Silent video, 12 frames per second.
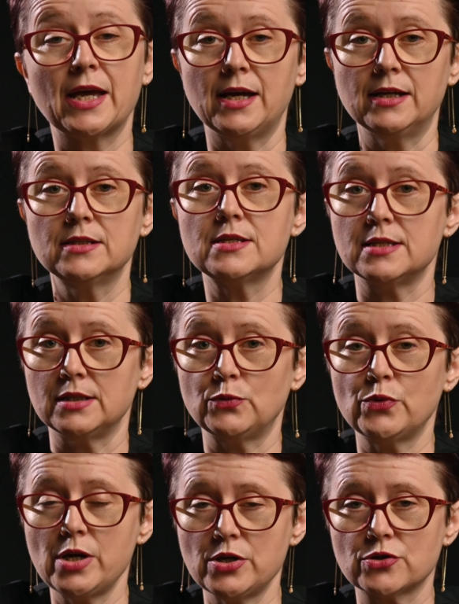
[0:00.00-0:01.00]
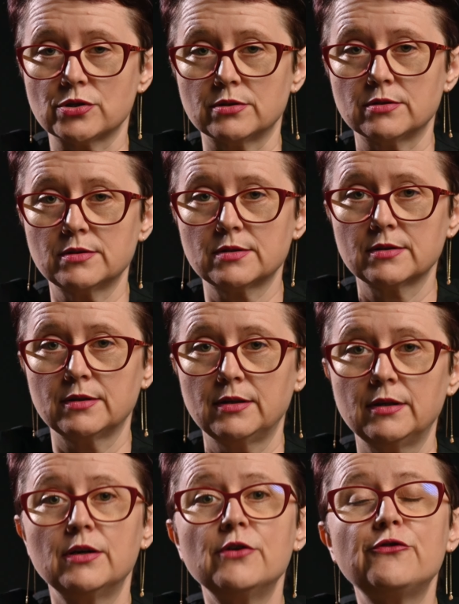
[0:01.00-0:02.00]
and situations
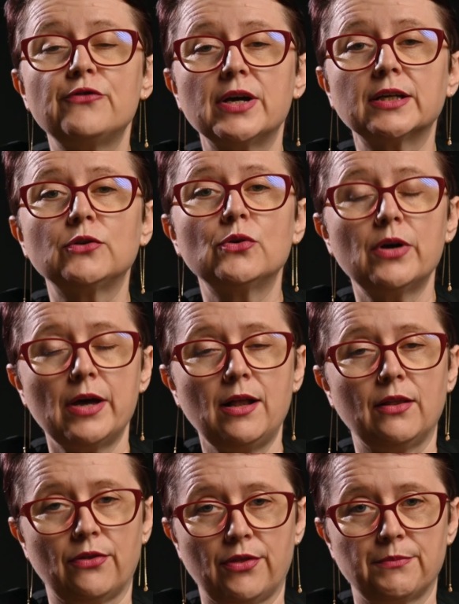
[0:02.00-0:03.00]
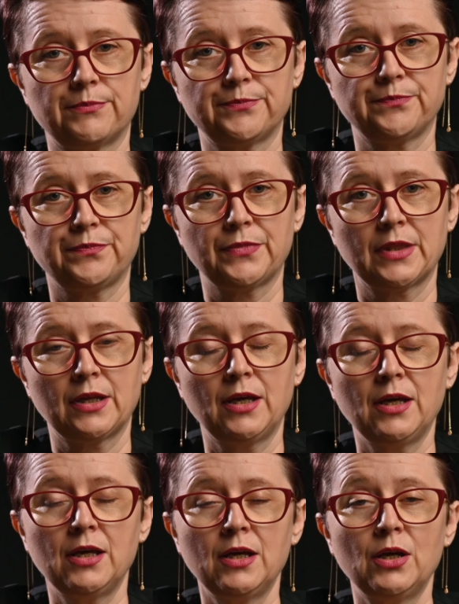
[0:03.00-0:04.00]
affect your health.
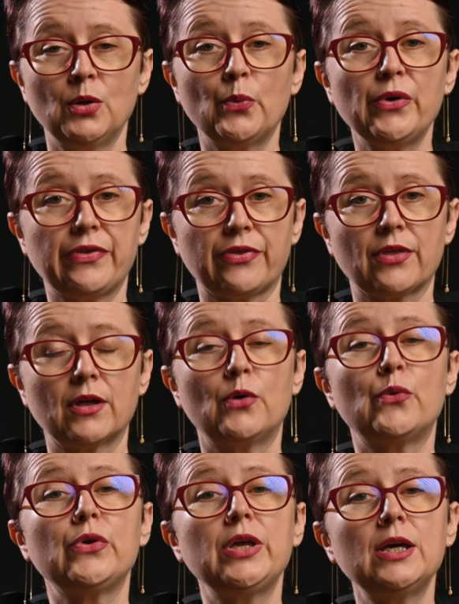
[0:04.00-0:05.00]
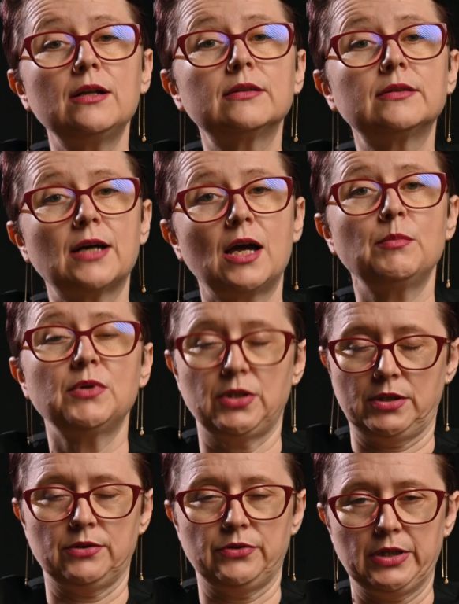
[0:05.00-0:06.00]
With real time
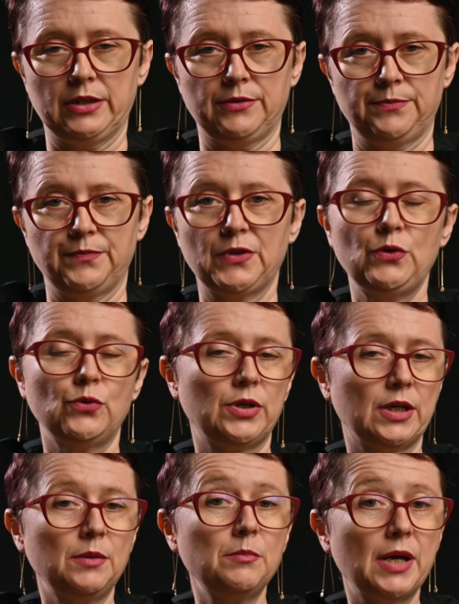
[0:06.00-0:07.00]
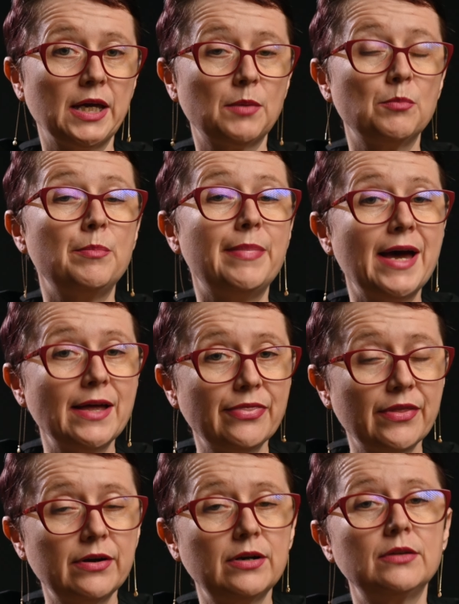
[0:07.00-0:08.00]
monitoring, you can make
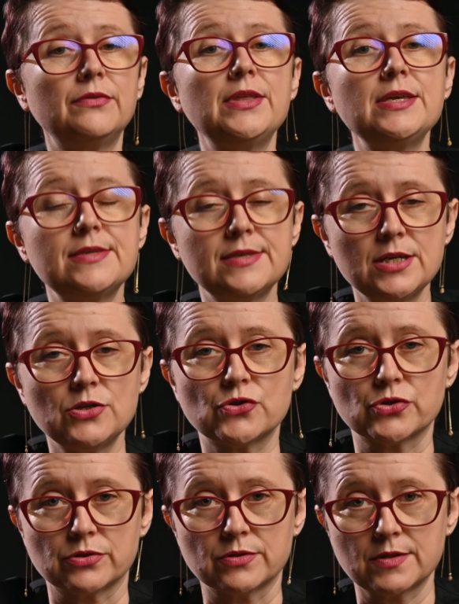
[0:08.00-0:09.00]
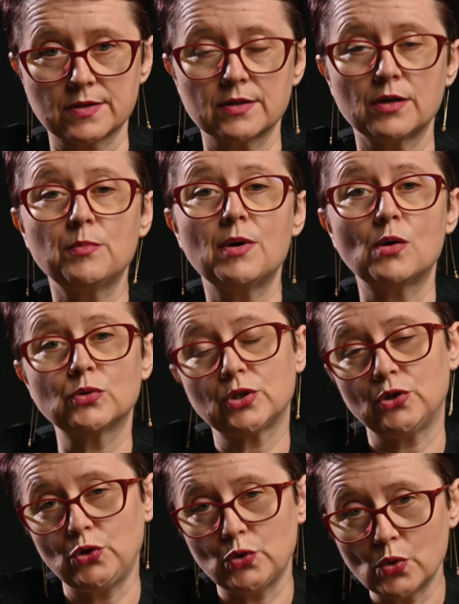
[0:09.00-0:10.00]
better decisions about
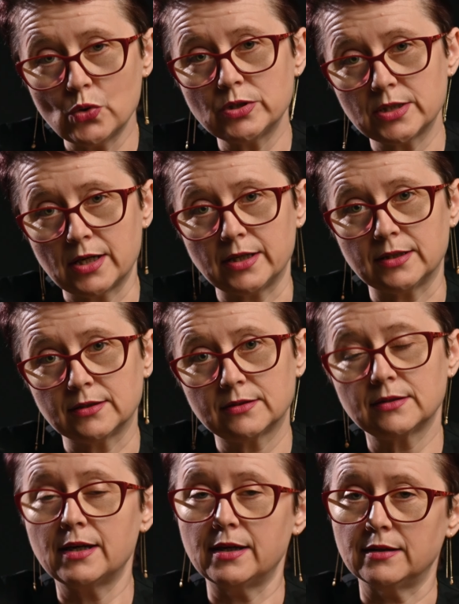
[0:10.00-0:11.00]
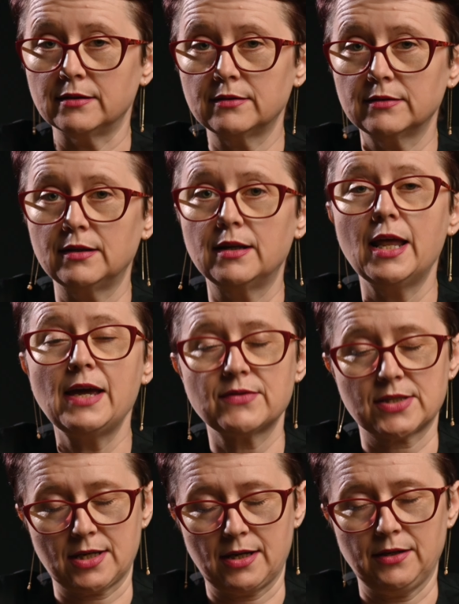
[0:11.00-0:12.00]
your diet and
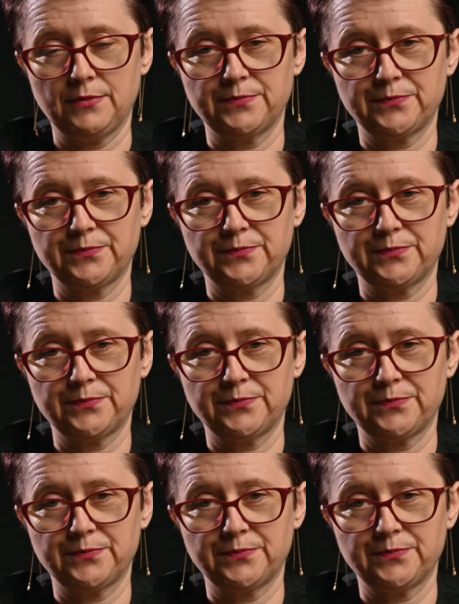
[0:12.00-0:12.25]
lifestyle.